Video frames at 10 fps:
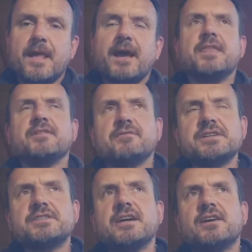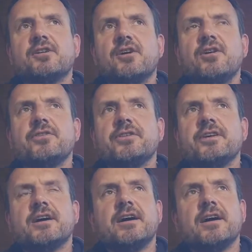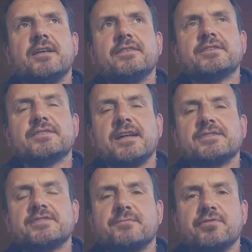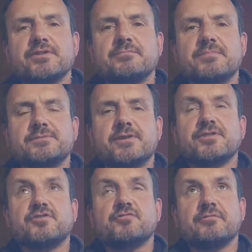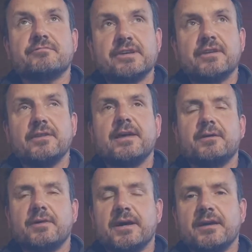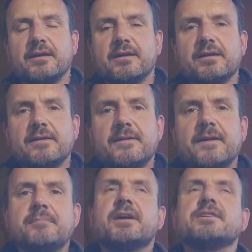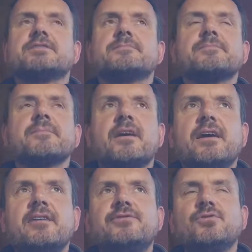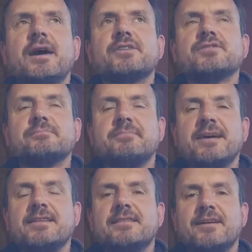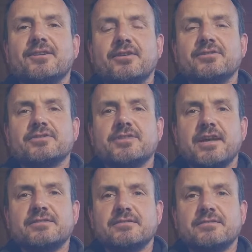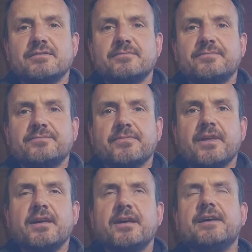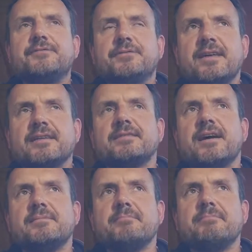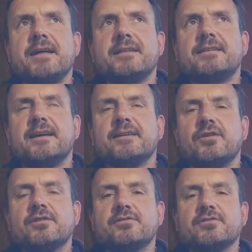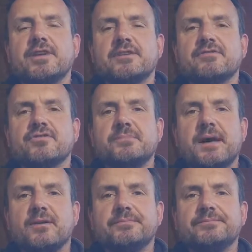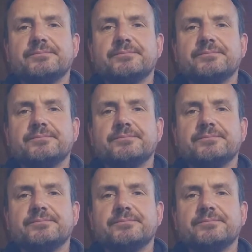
And the reason I call the senses a prism is because it's revealed that way. Because if you actually meditate on your senses, if you take the time and meditate on your sense of smell,